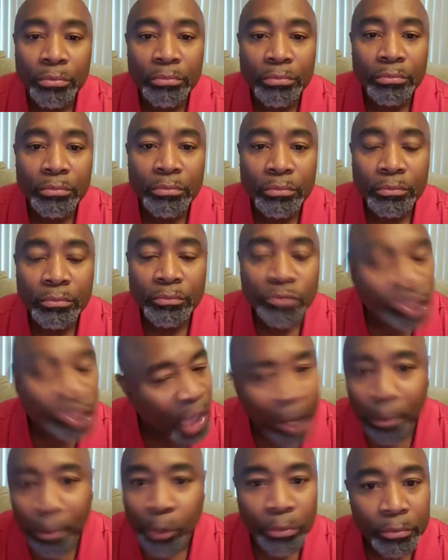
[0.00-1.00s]
This is an
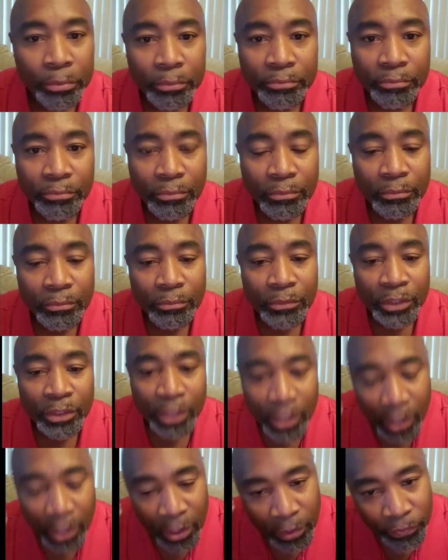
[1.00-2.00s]
hour and this is a
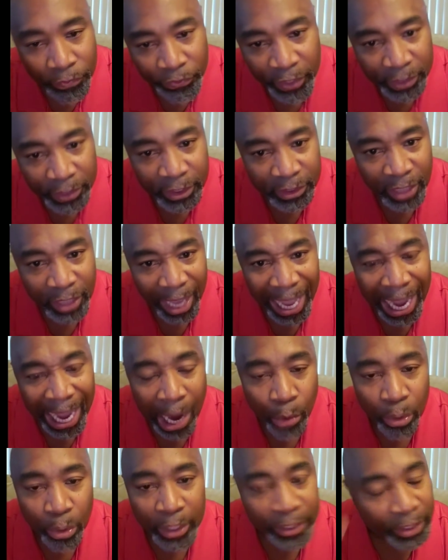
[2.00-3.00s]
season where God
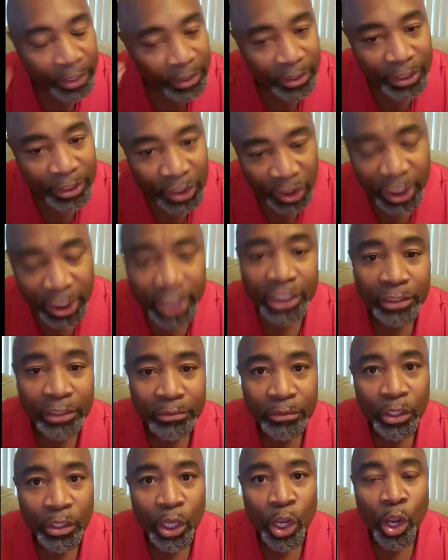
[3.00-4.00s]
has given double
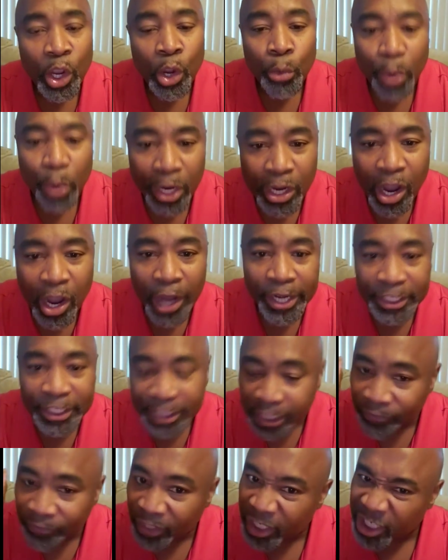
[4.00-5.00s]
for your
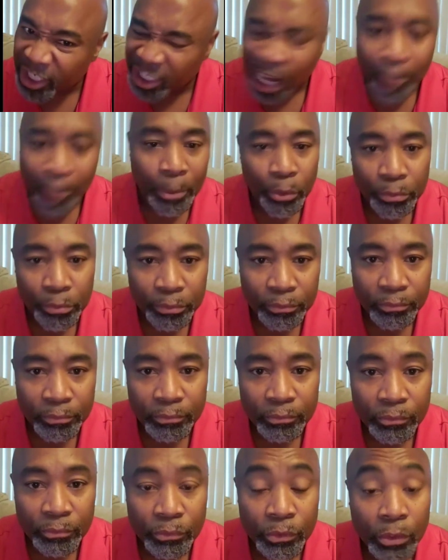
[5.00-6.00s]
trouble, what you've been through.
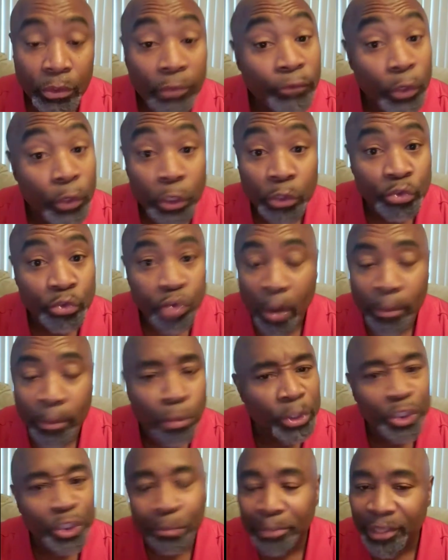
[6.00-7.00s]
But what you got to do,
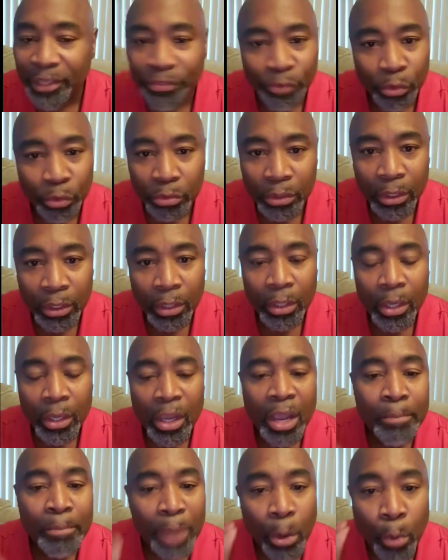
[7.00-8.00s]
you got to hang in there, hang
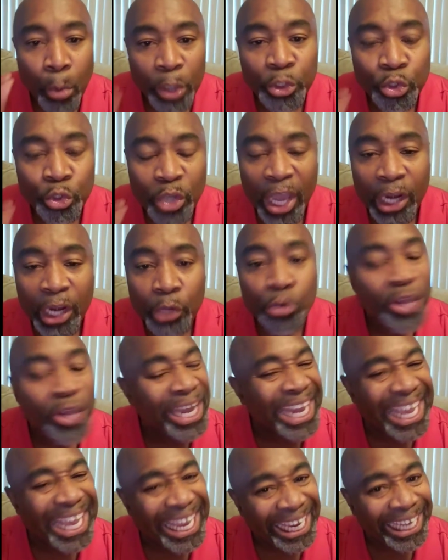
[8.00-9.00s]
around.
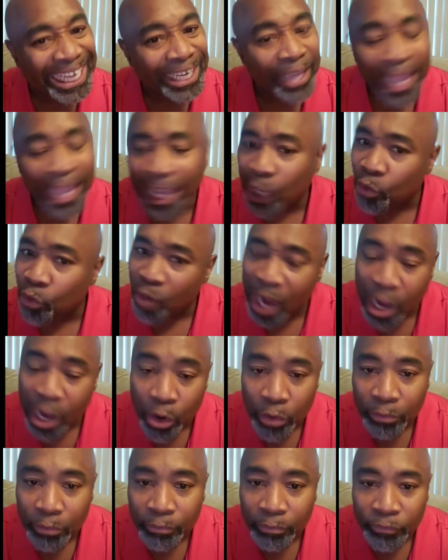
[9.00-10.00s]
And if you stand the
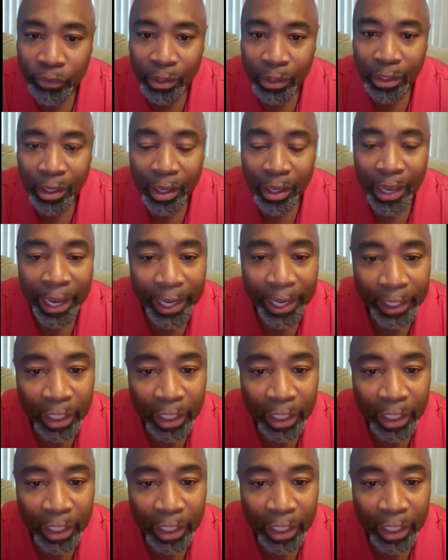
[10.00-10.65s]
test of time,